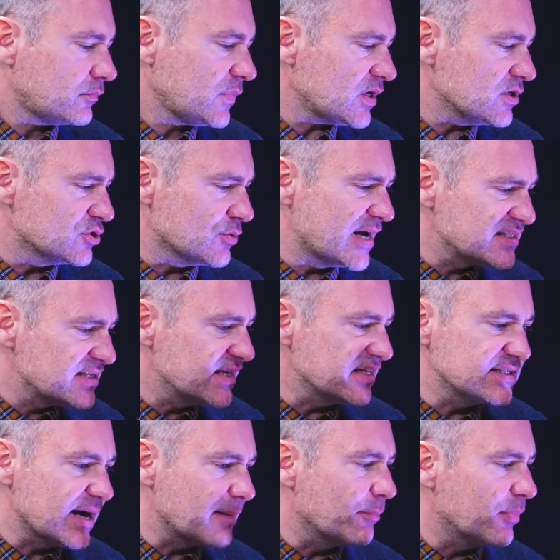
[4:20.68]
So as an
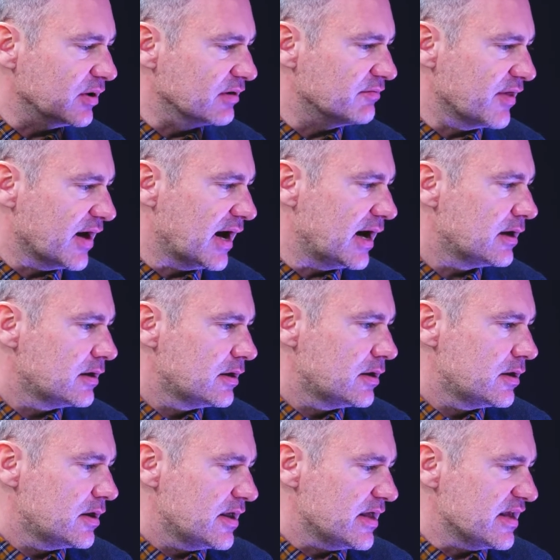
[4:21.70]
example of that,
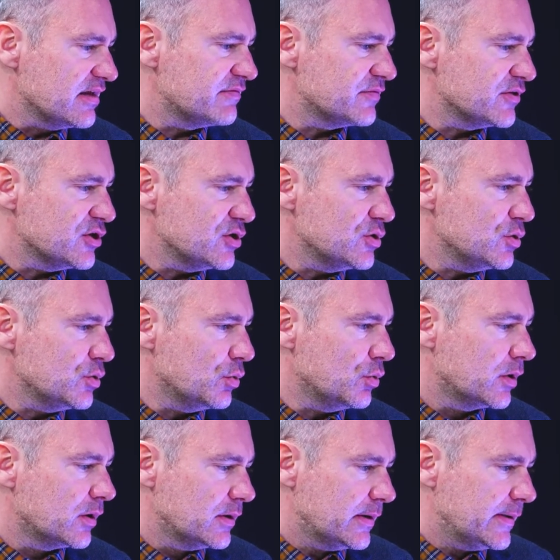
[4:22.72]
if
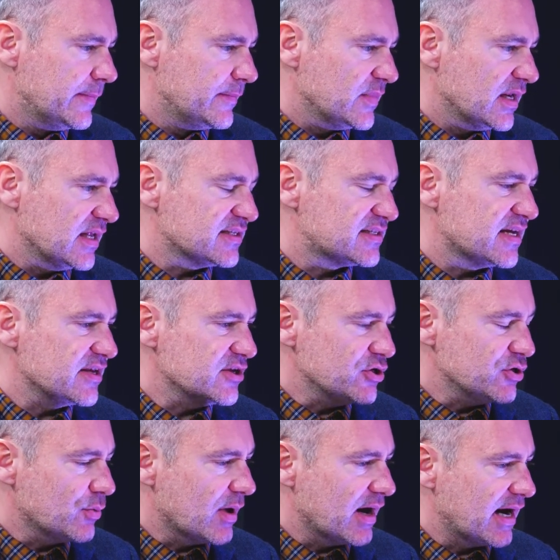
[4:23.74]
you, let's say
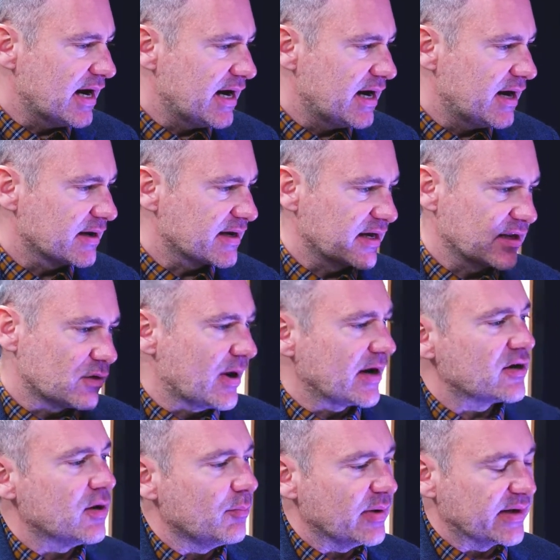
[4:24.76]
you are kind of quite
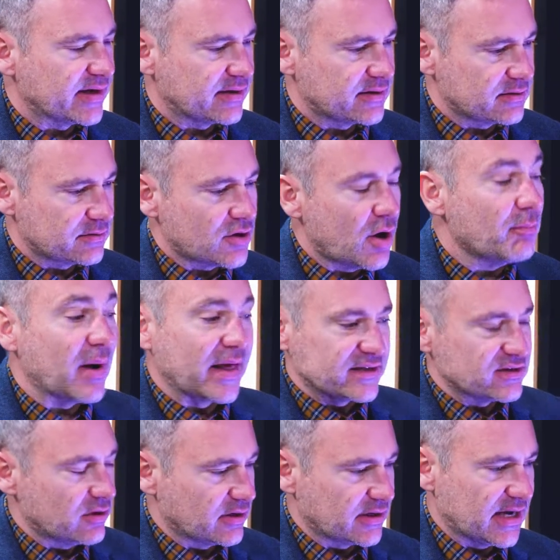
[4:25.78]
a
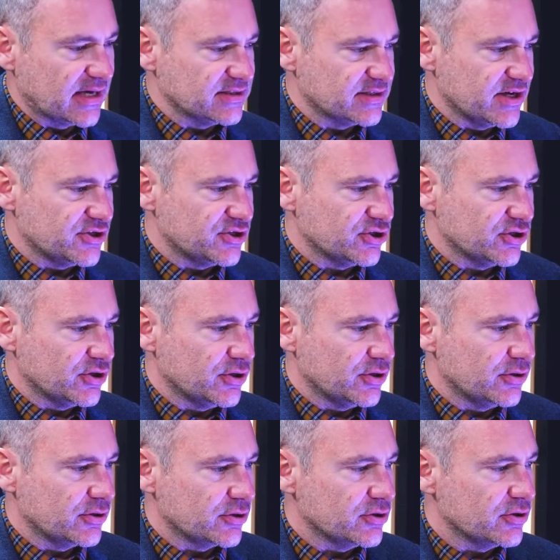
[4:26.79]
complex
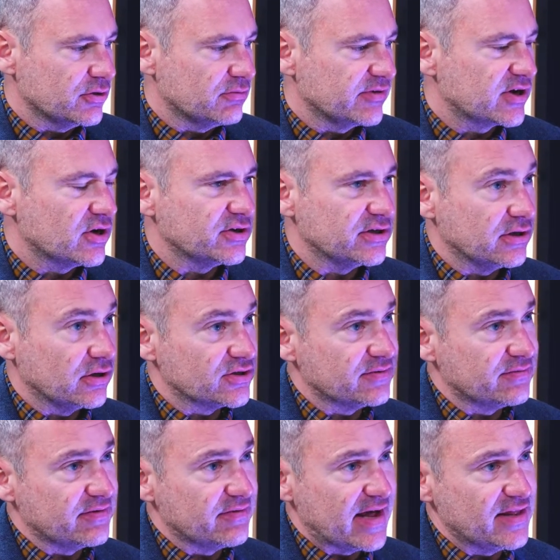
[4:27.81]
organisation, you're recording lots of
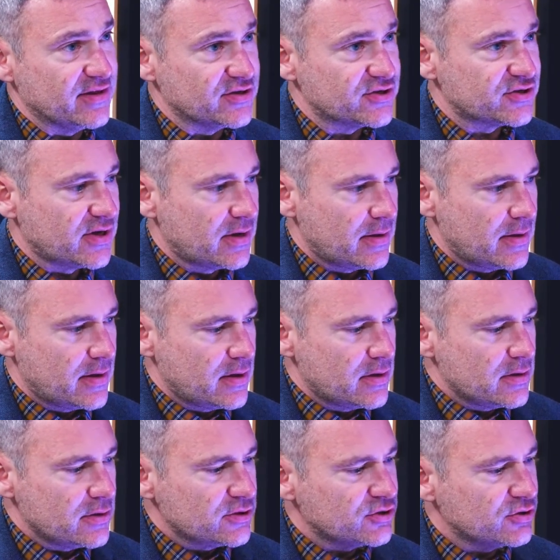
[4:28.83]
events,
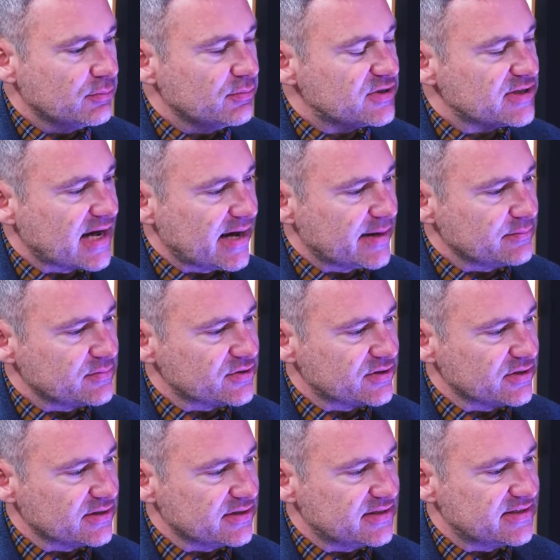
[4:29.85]
sometimes
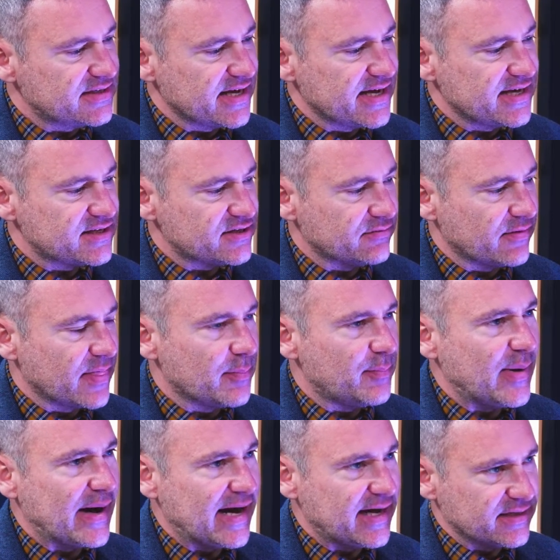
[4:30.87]
the data and the
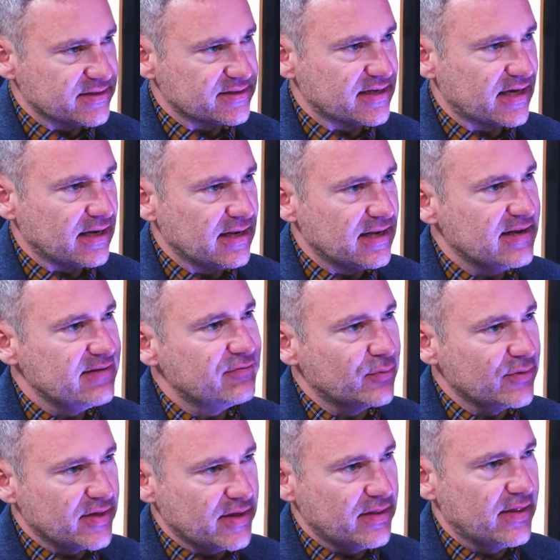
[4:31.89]
patterns that live
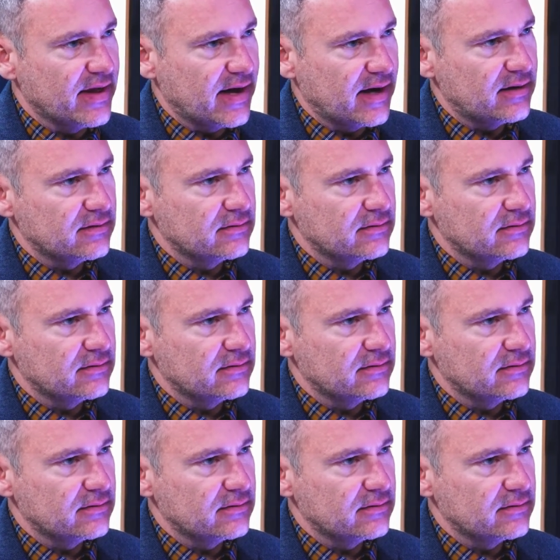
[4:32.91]
within that